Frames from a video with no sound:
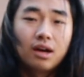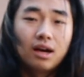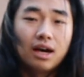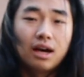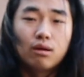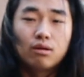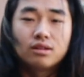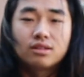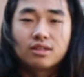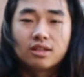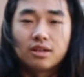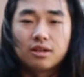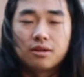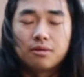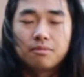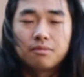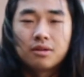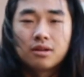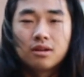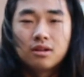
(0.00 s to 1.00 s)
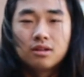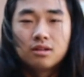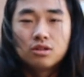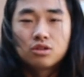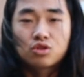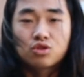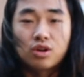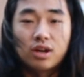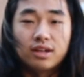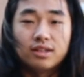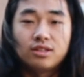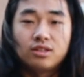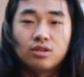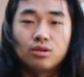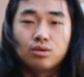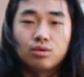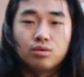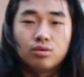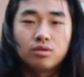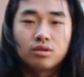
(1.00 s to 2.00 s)
I would say try
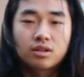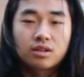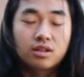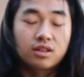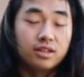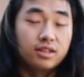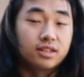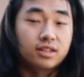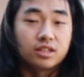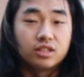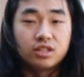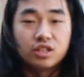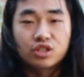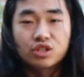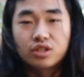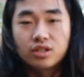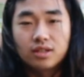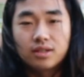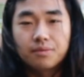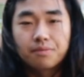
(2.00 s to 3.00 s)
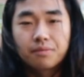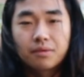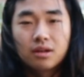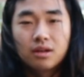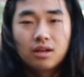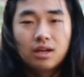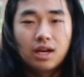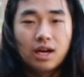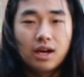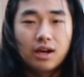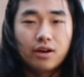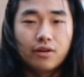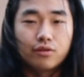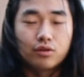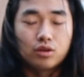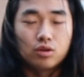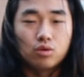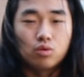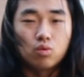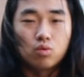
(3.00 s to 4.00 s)
to clean and condition it
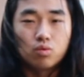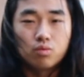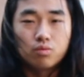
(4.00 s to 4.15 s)
every